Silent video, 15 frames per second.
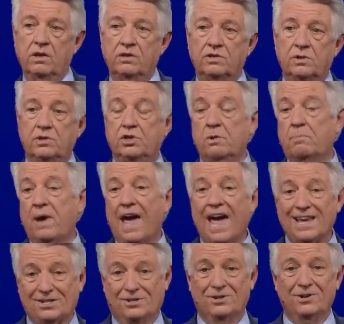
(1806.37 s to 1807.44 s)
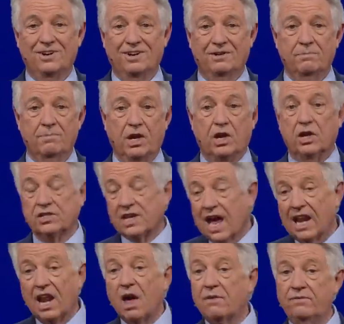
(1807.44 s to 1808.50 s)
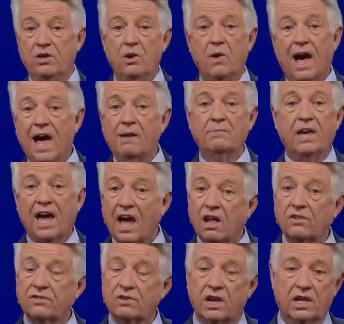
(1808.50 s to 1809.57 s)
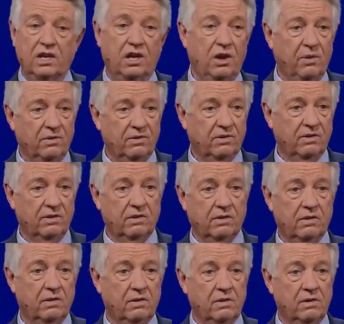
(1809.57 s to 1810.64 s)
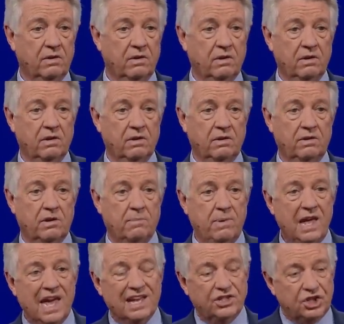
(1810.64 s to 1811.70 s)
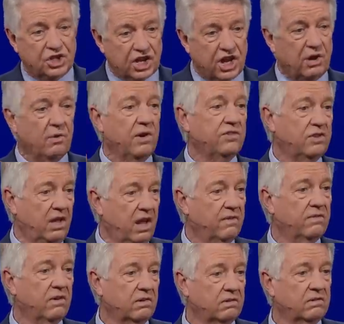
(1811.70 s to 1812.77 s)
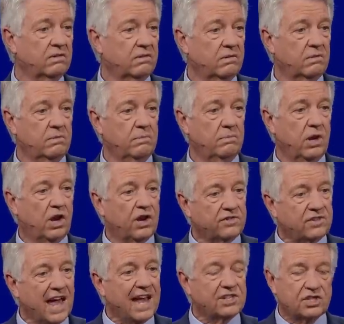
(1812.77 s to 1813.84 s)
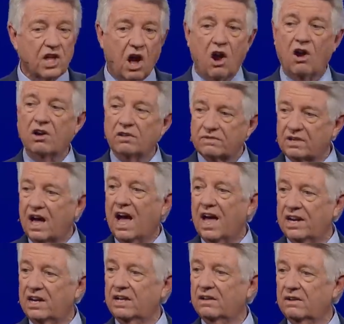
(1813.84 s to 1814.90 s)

So, as your pastor, because I love you, I'm counseling you to be a generous giver because that's the heart of God